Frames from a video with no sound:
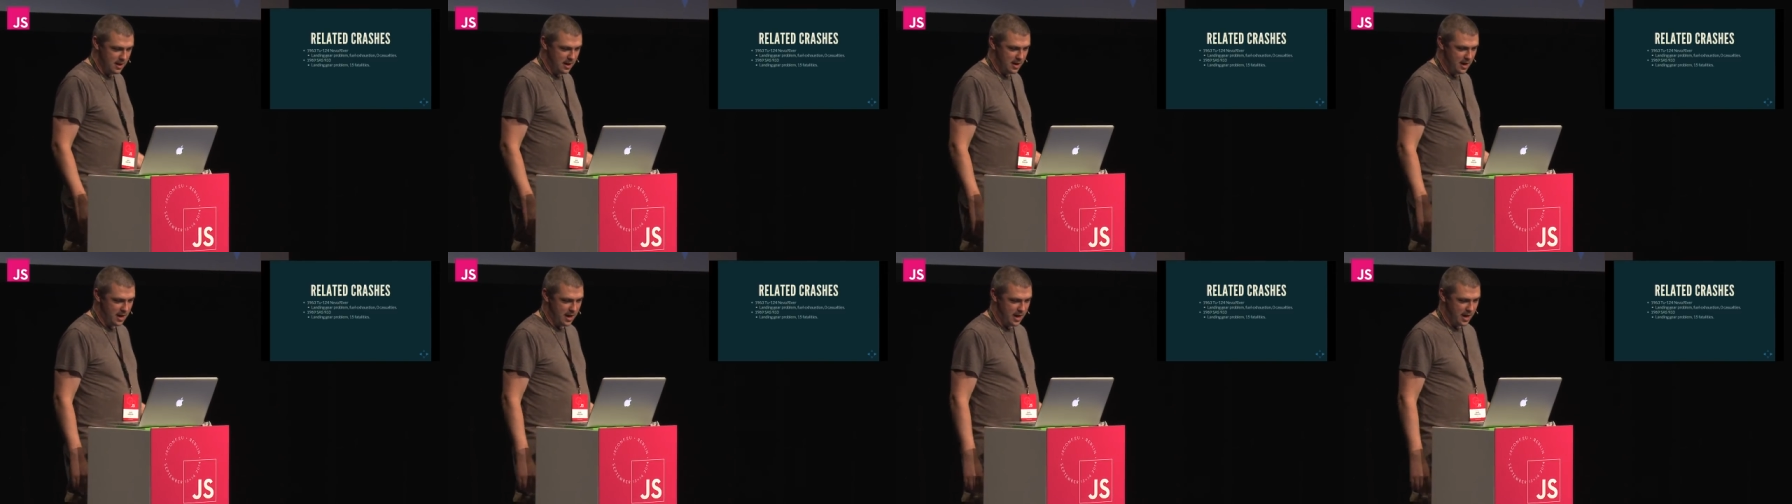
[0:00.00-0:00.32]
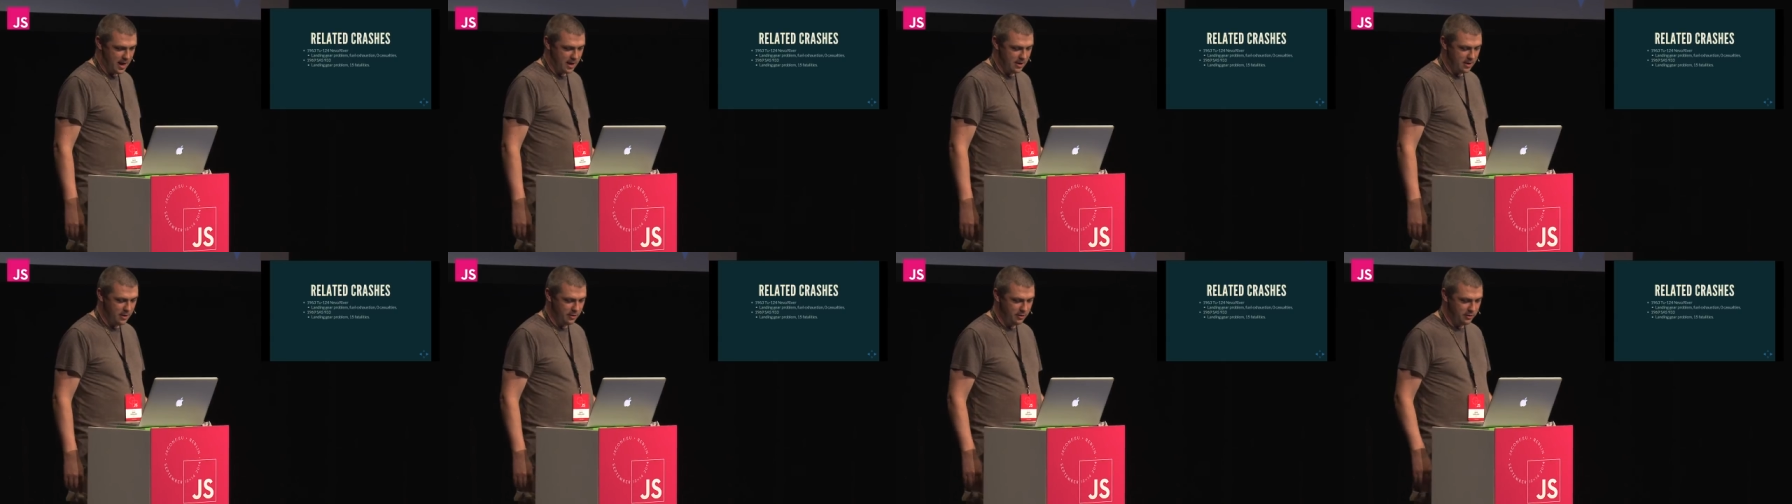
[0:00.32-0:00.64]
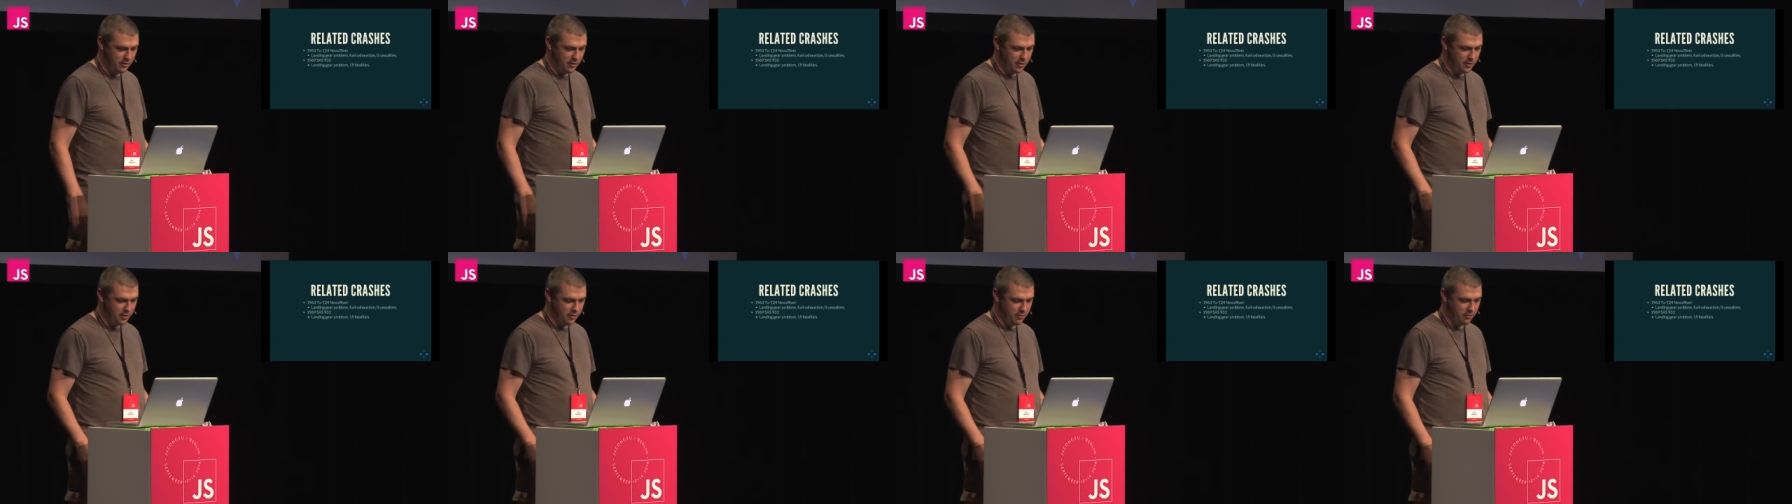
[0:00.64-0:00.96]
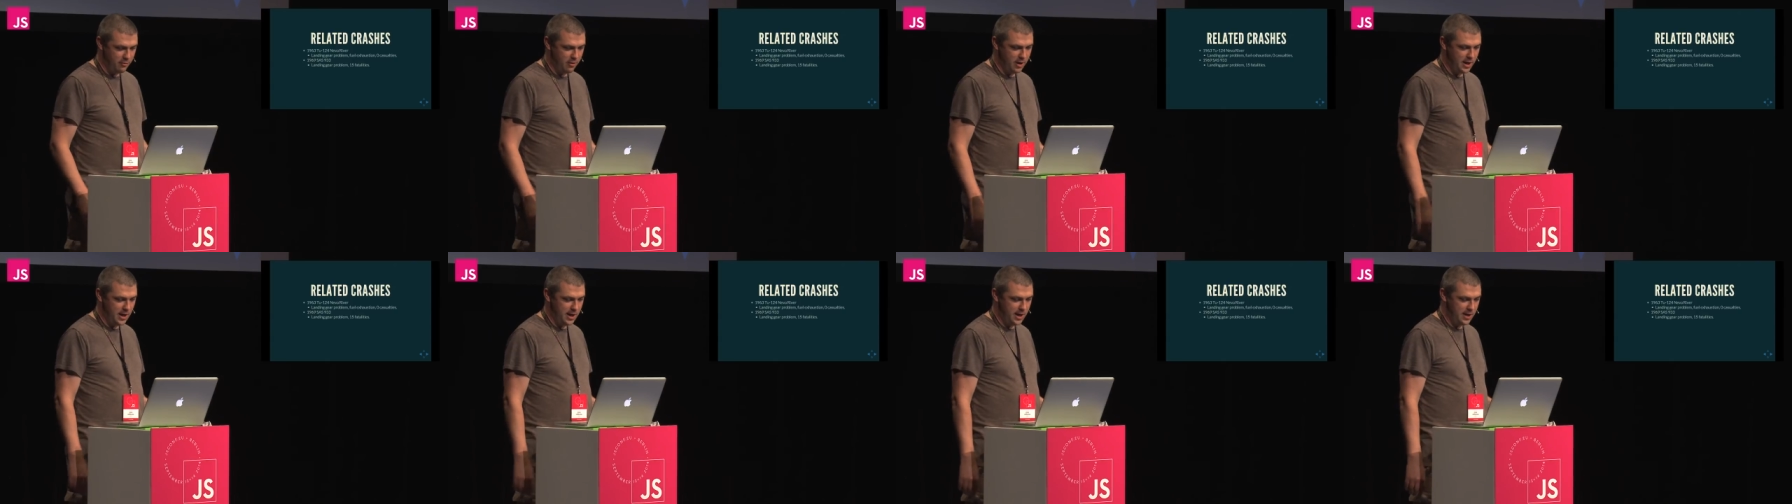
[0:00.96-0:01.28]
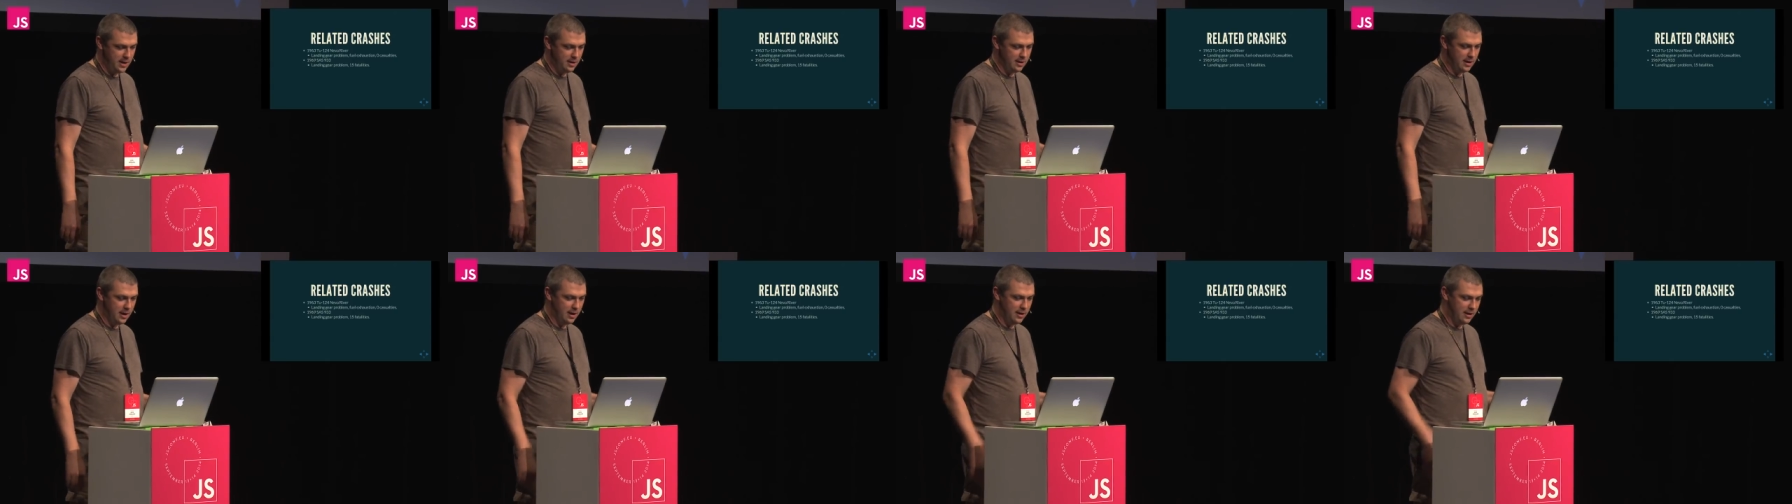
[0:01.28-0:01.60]
uh,
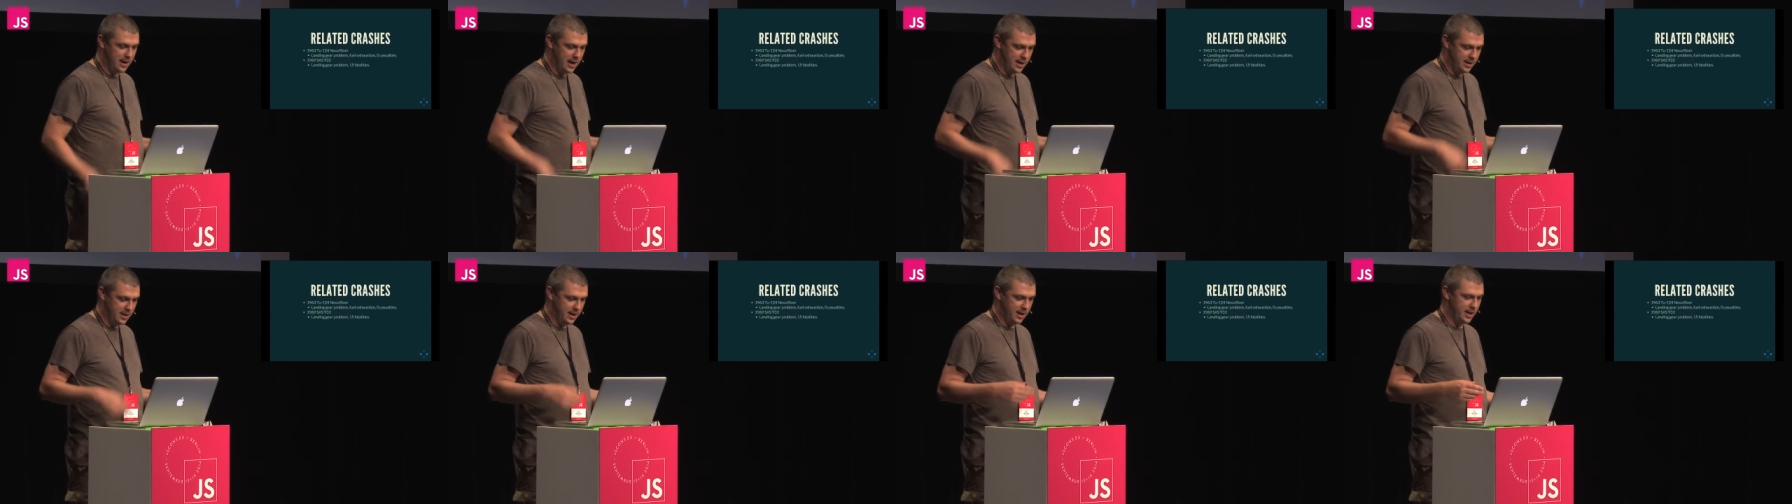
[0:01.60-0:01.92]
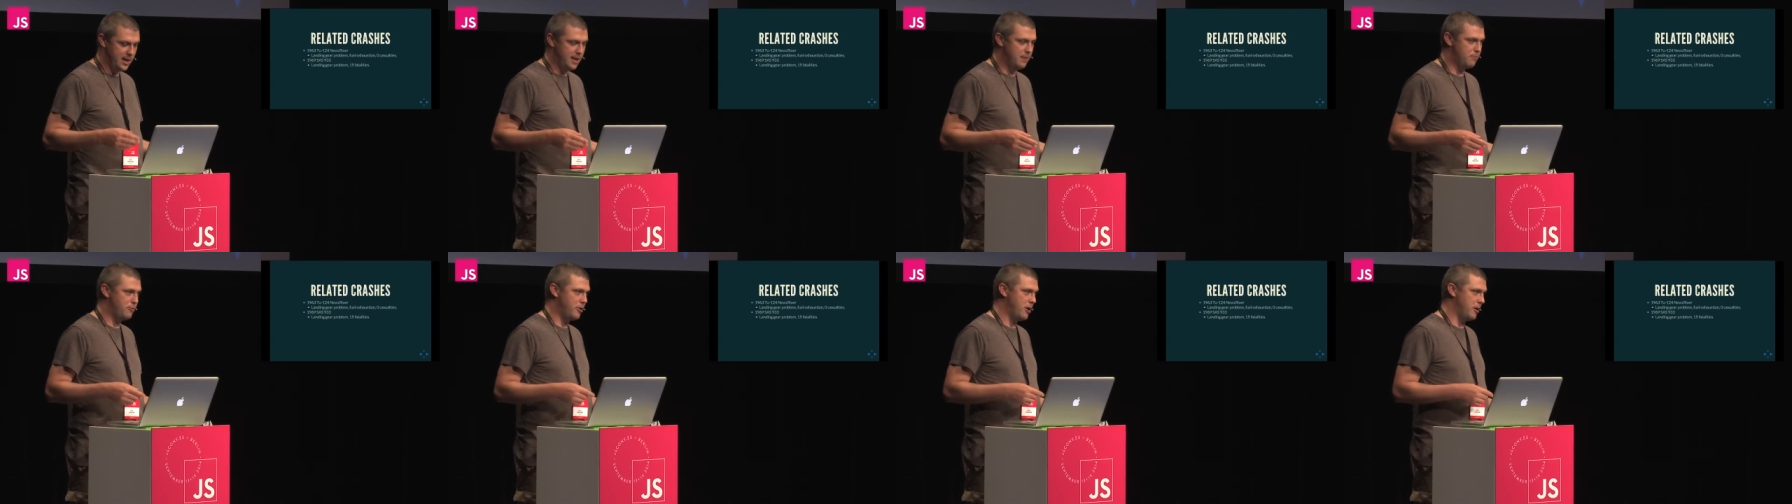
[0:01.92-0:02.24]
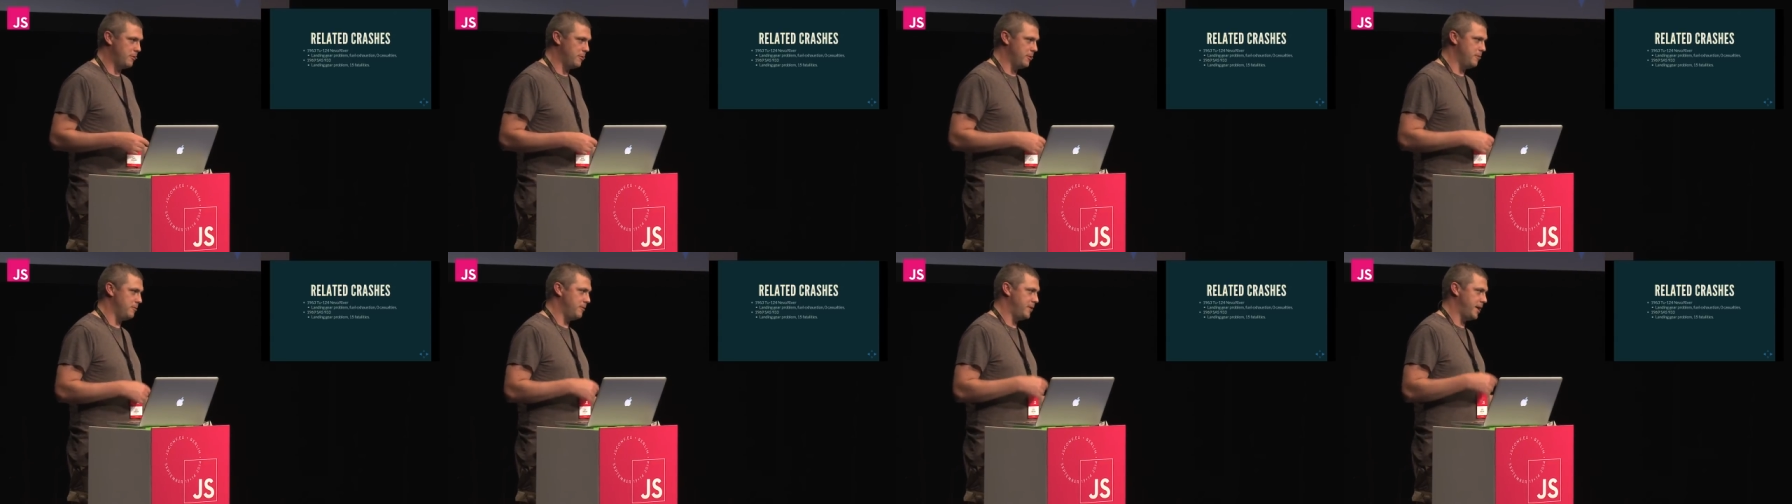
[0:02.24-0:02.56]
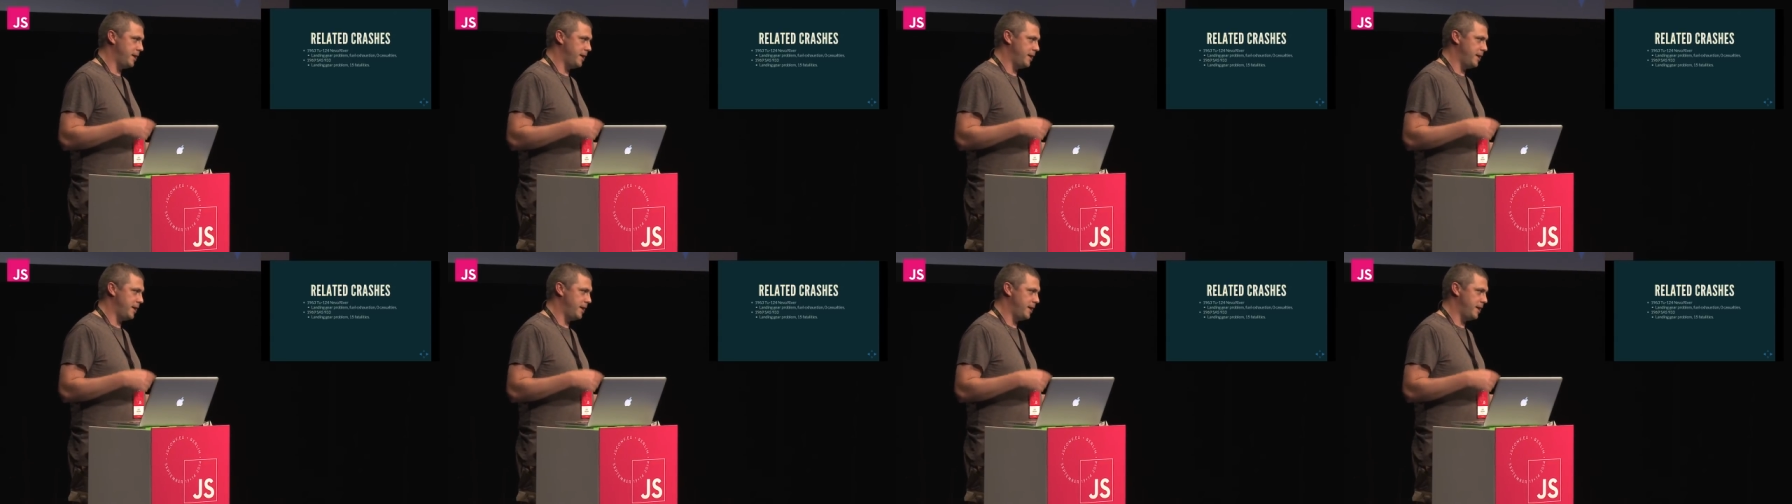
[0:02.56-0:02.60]
933, a landing gear problem,